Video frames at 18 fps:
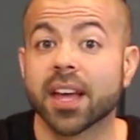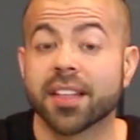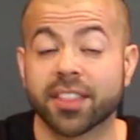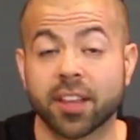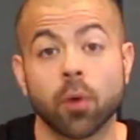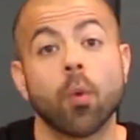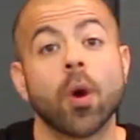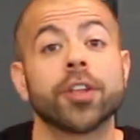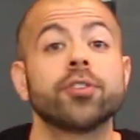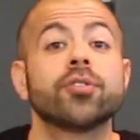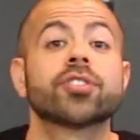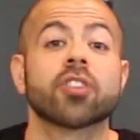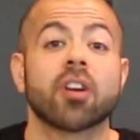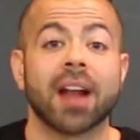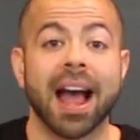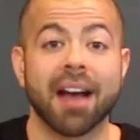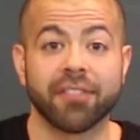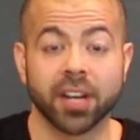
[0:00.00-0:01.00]
to when you
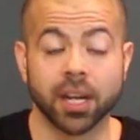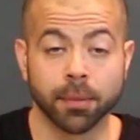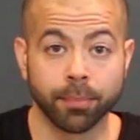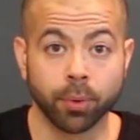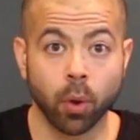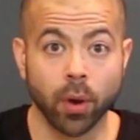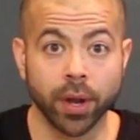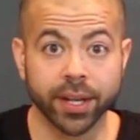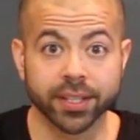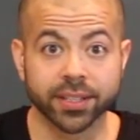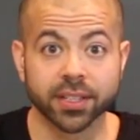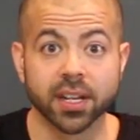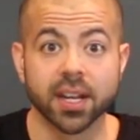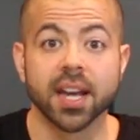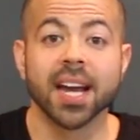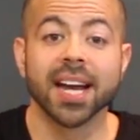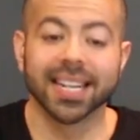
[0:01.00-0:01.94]
start having employees.